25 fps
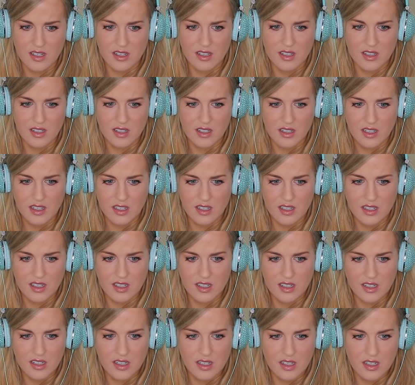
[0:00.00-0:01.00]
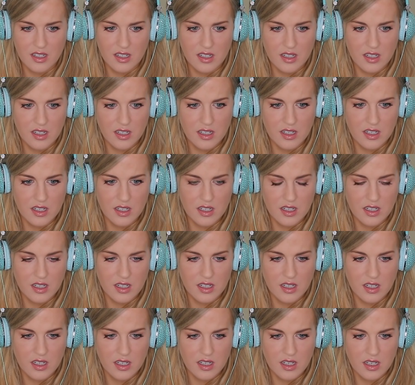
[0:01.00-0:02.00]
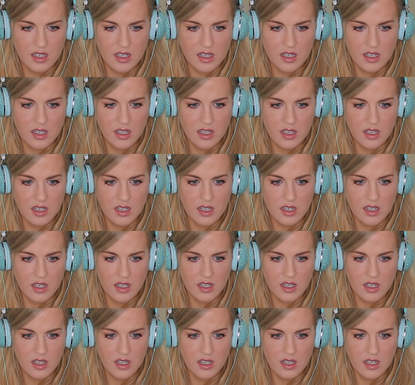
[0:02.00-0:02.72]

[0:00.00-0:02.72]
(no one is talking)